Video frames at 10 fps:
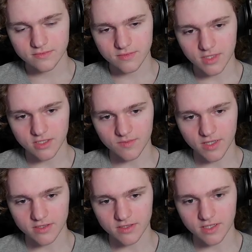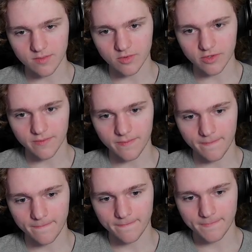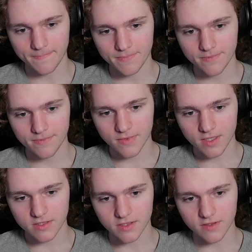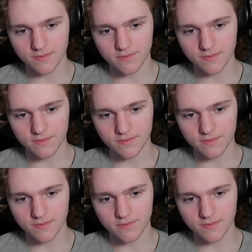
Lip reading: He's a pesticide boy. I see.